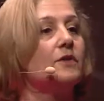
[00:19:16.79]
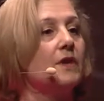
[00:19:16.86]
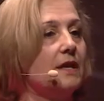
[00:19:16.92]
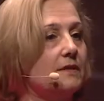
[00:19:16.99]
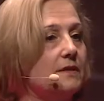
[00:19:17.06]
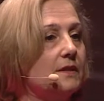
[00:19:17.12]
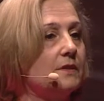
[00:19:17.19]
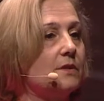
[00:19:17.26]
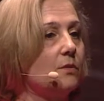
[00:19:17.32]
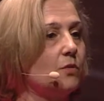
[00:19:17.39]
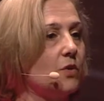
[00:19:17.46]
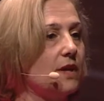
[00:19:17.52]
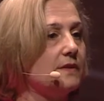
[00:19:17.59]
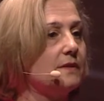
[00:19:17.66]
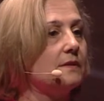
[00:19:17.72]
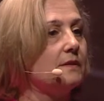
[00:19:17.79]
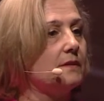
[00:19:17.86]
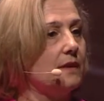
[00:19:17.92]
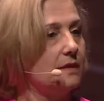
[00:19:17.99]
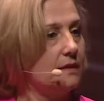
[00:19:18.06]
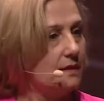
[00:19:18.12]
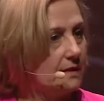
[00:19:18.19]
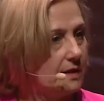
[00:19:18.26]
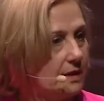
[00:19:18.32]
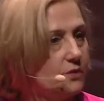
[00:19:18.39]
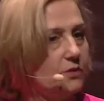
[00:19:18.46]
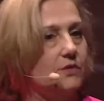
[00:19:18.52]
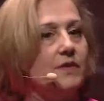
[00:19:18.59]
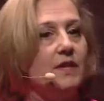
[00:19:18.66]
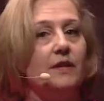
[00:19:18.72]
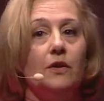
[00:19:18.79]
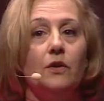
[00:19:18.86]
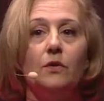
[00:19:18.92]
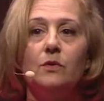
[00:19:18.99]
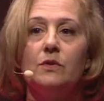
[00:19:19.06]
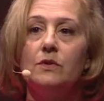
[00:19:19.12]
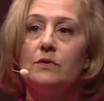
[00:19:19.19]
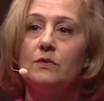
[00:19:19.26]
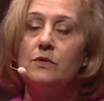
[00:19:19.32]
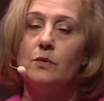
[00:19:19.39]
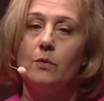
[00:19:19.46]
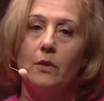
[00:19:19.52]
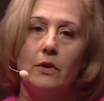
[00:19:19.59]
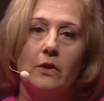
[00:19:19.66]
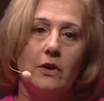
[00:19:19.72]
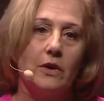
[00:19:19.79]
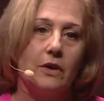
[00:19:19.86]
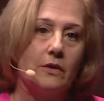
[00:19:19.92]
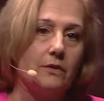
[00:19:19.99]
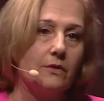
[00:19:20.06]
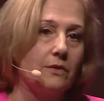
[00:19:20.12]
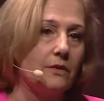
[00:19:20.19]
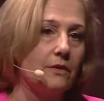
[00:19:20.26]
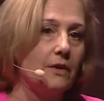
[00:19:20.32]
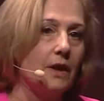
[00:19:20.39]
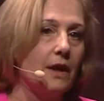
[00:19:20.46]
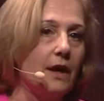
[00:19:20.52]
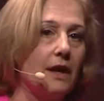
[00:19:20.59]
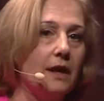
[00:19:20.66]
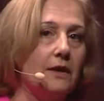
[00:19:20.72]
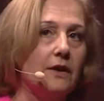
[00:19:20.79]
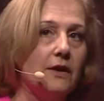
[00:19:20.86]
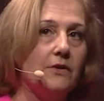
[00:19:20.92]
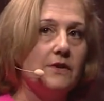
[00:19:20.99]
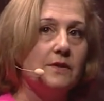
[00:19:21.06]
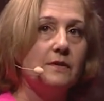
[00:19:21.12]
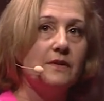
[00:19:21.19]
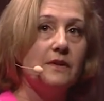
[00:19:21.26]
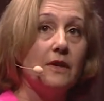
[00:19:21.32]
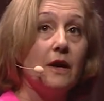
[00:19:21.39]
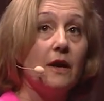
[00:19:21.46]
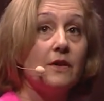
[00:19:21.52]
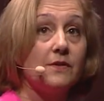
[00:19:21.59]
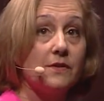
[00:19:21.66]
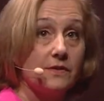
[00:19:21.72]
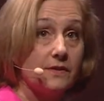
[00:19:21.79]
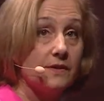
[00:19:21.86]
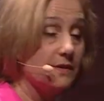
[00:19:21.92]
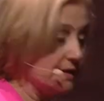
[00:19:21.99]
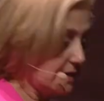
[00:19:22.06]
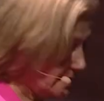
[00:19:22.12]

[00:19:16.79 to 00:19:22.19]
getting some rest, and then they continued to work. And here's the last